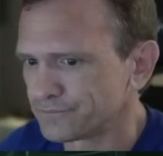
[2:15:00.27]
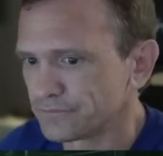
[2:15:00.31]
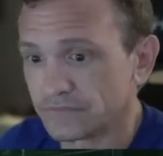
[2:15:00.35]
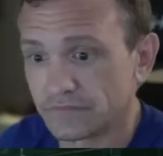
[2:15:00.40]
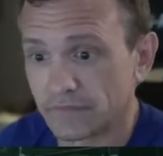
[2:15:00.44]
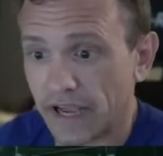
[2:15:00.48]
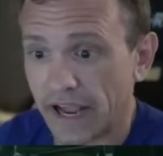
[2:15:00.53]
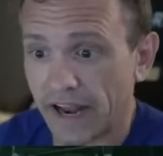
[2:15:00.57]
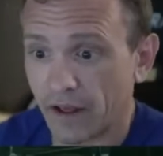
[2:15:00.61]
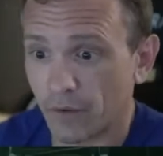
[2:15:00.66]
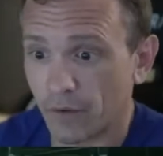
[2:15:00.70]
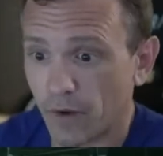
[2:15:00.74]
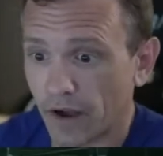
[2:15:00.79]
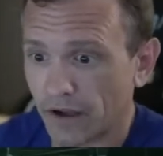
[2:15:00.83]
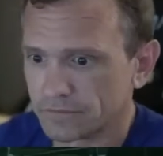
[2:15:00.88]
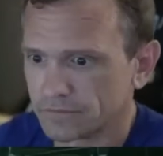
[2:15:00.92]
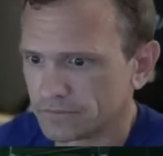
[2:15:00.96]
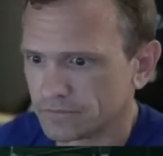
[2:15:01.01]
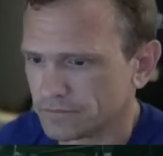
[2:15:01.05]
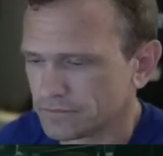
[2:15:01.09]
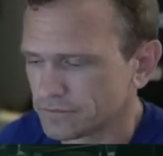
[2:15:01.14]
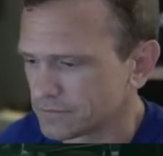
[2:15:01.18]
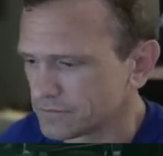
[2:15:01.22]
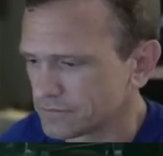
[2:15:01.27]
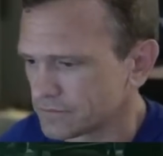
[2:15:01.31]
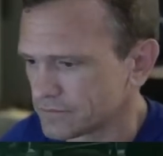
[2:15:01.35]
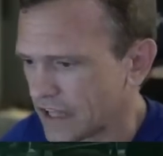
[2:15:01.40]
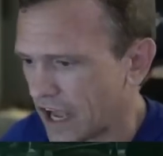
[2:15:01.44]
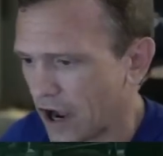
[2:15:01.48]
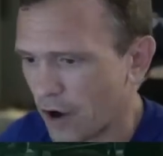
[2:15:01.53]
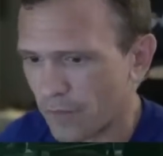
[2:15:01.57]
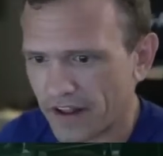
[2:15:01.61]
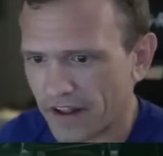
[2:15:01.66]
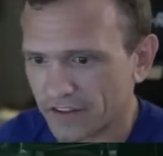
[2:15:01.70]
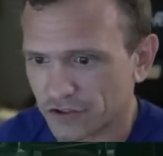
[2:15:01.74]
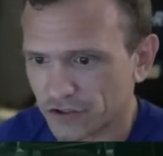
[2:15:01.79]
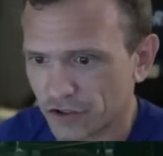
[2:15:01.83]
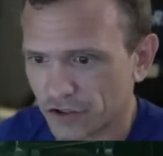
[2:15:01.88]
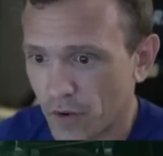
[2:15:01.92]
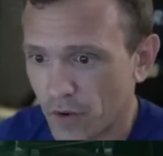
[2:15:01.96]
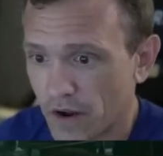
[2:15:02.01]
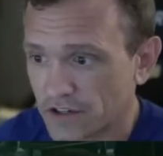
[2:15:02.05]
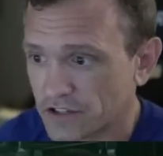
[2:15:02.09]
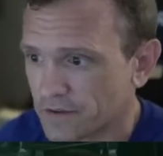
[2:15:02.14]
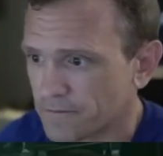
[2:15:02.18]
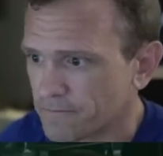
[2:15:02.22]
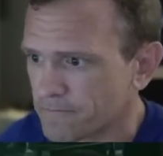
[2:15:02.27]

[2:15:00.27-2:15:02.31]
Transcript: Anyway, I hope that answers your question.